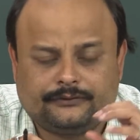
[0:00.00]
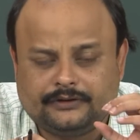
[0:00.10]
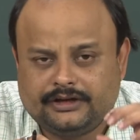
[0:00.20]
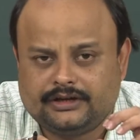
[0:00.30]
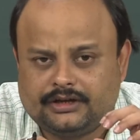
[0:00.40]

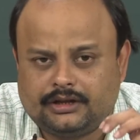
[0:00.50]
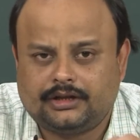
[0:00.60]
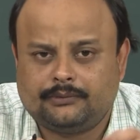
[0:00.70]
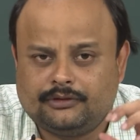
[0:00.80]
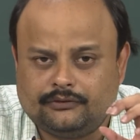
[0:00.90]
spherical,
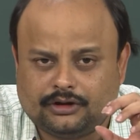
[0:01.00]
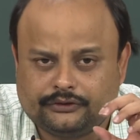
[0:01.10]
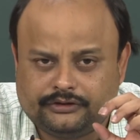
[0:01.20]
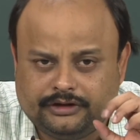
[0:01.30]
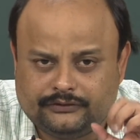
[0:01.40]
if the
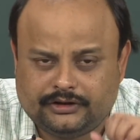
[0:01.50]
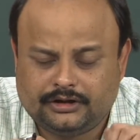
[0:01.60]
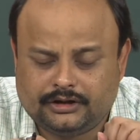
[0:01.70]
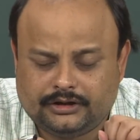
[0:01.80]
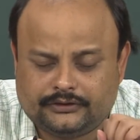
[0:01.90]
velocity is very
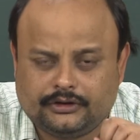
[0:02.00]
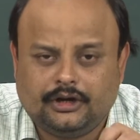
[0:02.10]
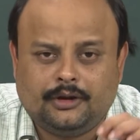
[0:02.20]
less,